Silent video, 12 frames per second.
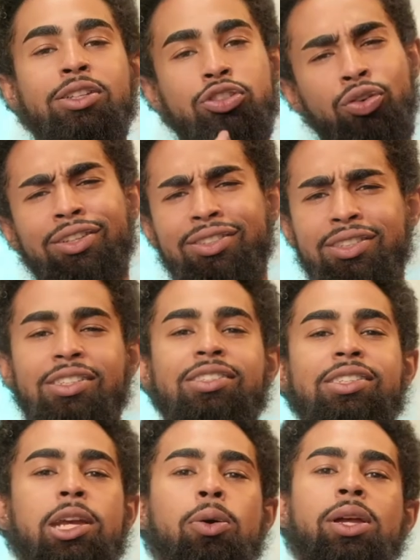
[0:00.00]
trust the
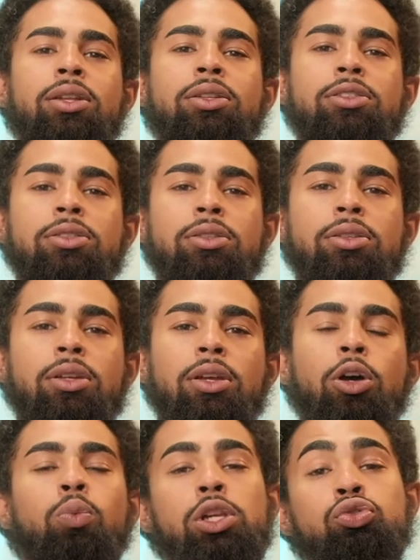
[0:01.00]
sequence.
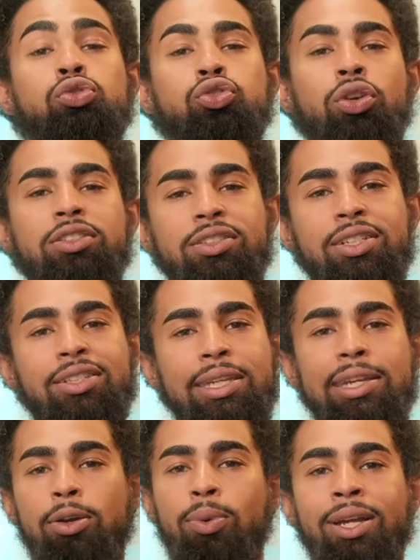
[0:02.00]
When you trust the
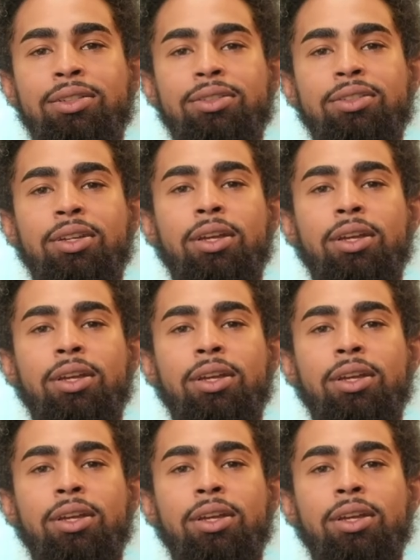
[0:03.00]
sequence,